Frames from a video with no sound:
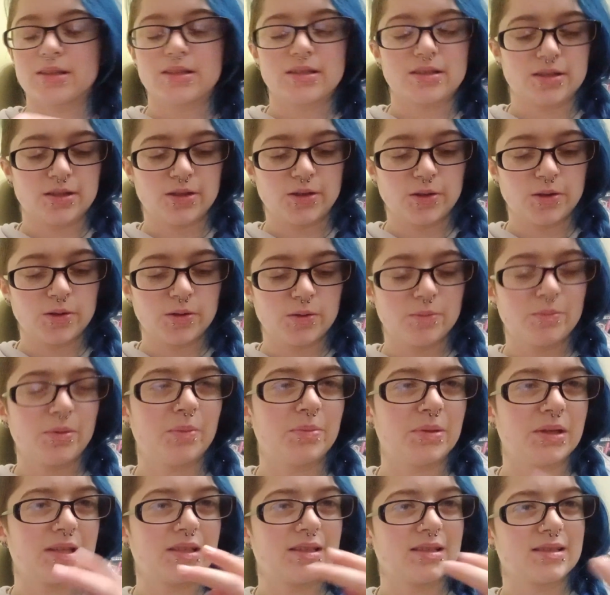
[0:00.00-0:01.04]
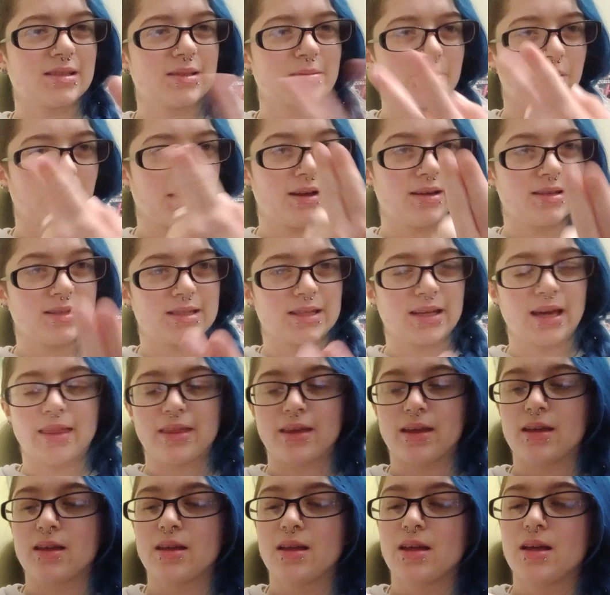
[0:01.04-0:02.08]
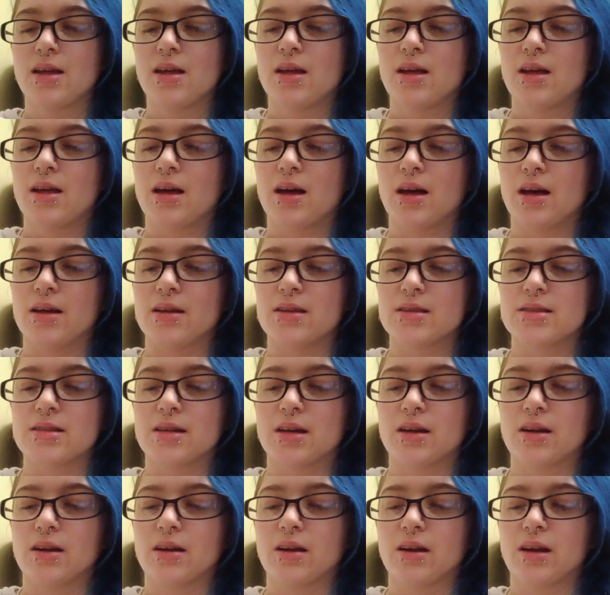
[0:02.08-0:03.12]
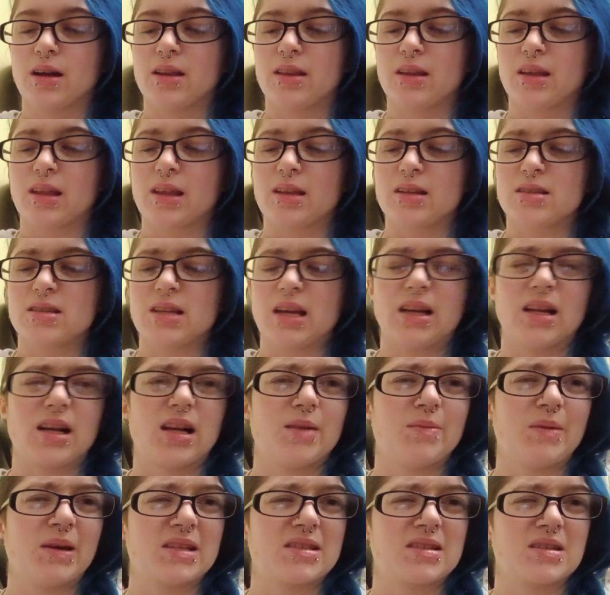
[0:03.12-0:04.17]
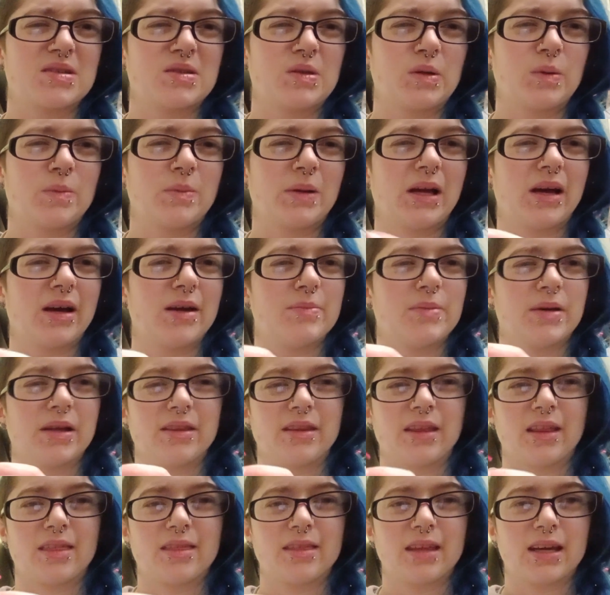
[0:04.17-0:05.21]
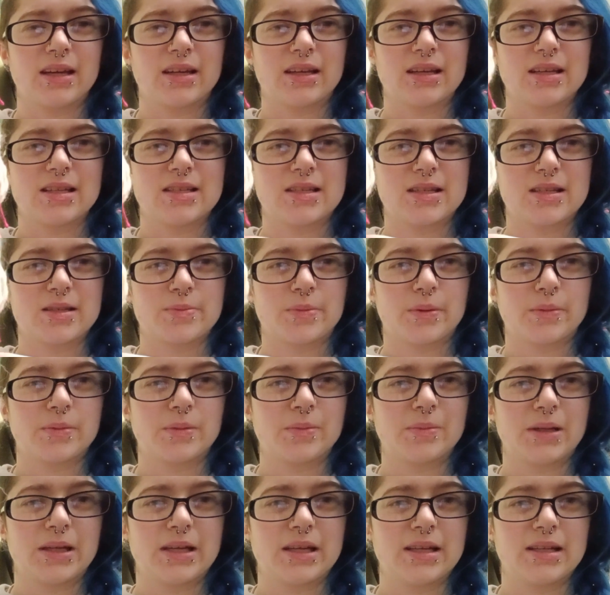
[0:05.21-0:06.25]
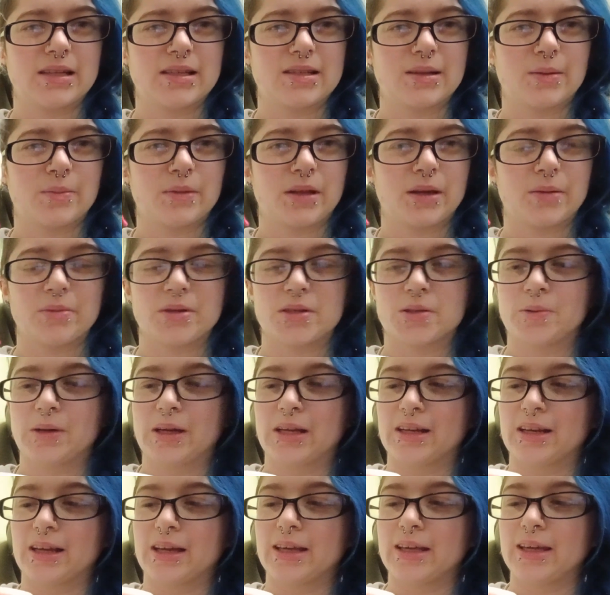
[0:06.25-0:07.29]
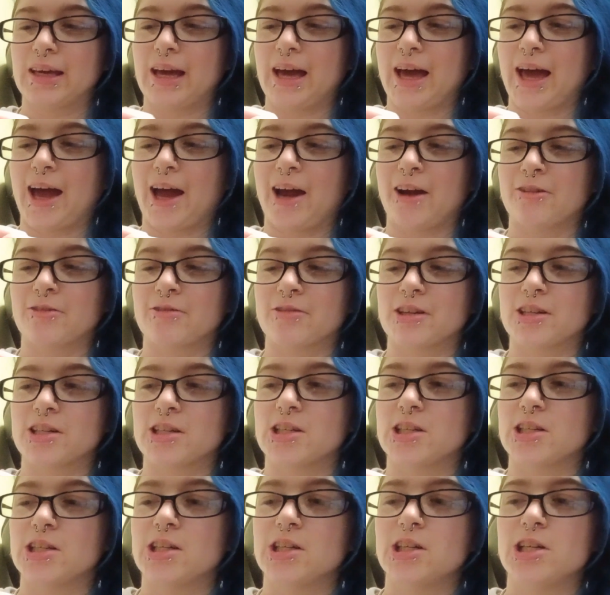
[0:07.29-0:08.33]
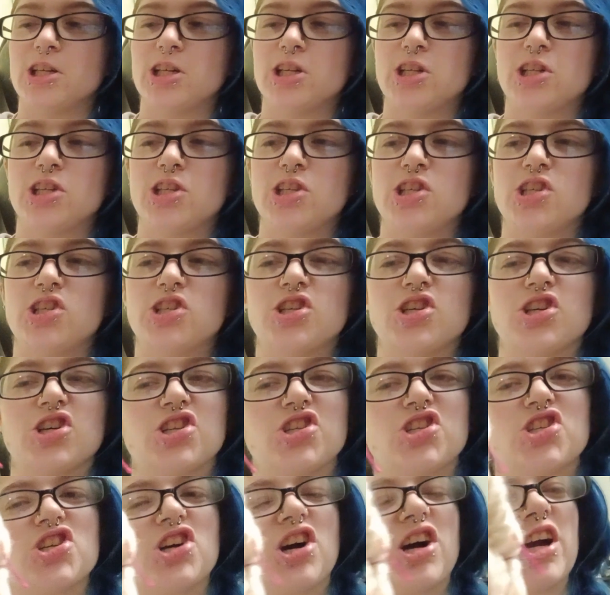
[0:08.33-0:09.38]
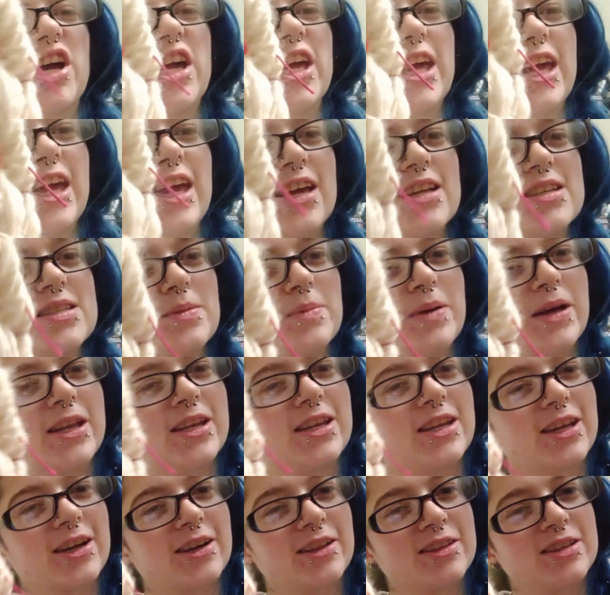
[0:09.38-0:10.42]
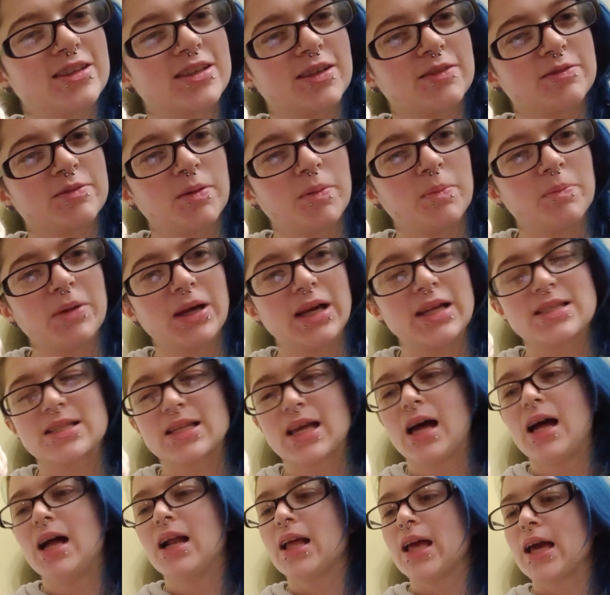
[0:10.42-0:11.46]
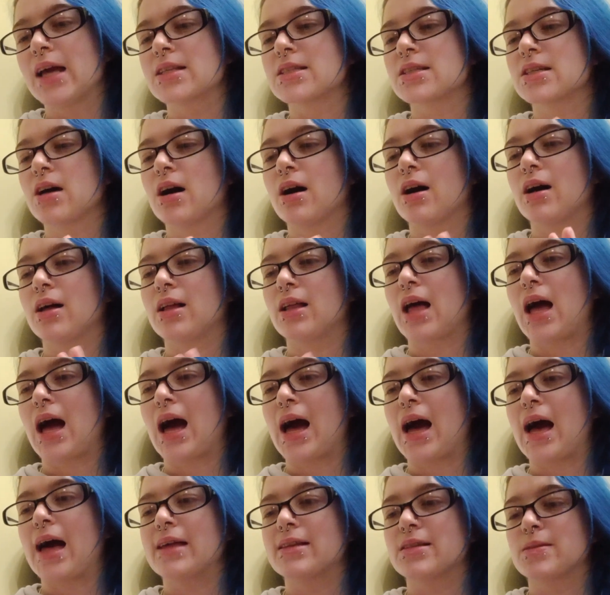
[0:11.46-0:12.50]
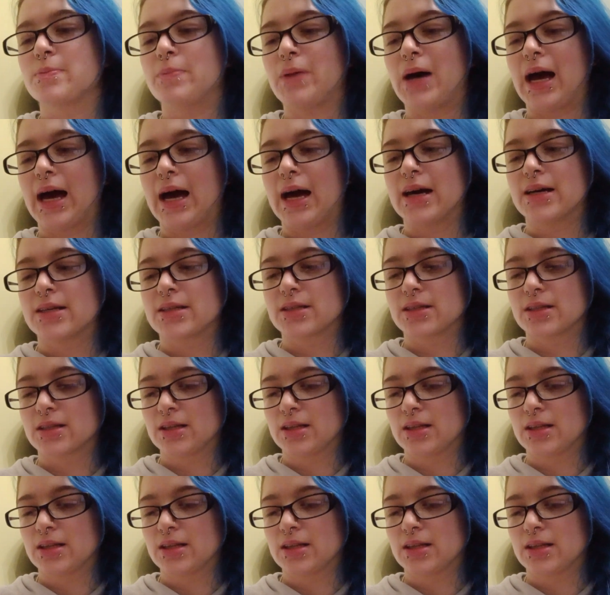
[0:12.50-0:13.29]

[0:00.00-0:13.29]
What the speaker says: two bobbins plied together. So I think it technically makes it 2-ply, but the thickness is probably something between like Aran to chunky, depending on the different bits. It's not as bad